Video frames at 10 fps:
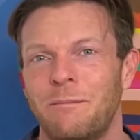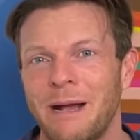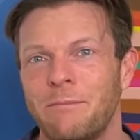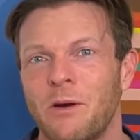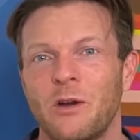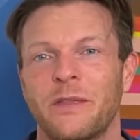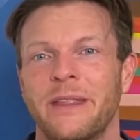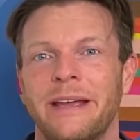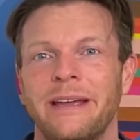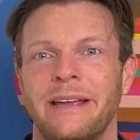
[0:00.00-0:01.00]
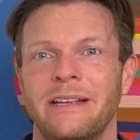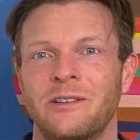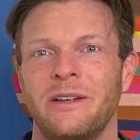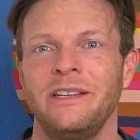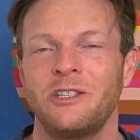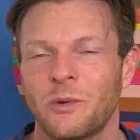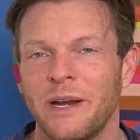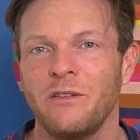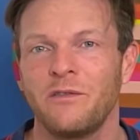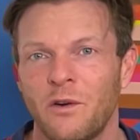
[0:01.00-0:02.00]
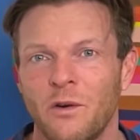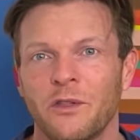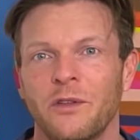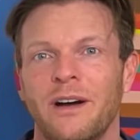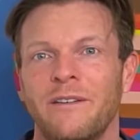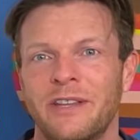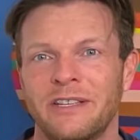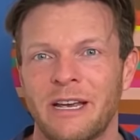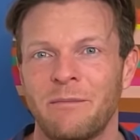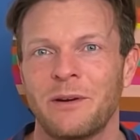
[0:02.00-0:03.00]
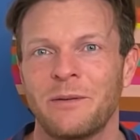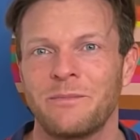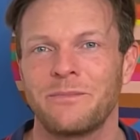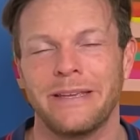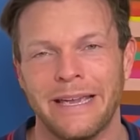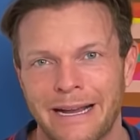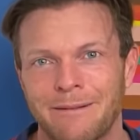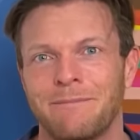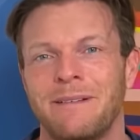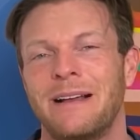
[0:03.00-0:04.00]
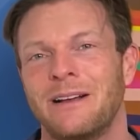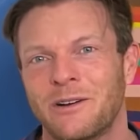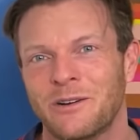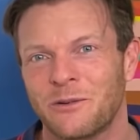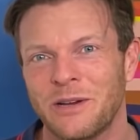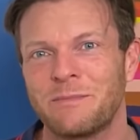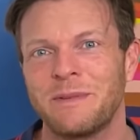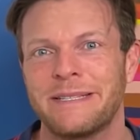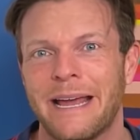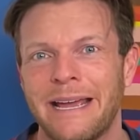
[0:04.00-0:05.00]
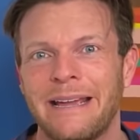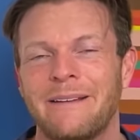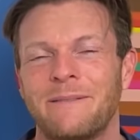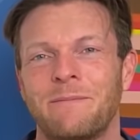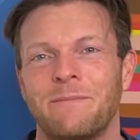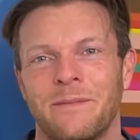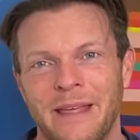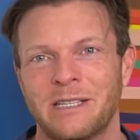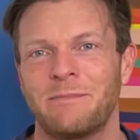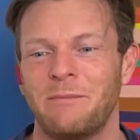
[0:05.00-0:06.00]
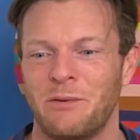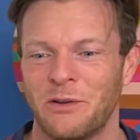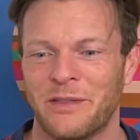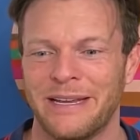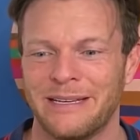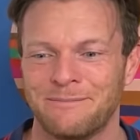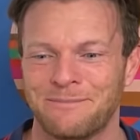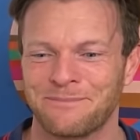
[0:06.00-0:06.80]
My birthday is on the 24th of December. Yeah, Christmas Day, that's my birthday.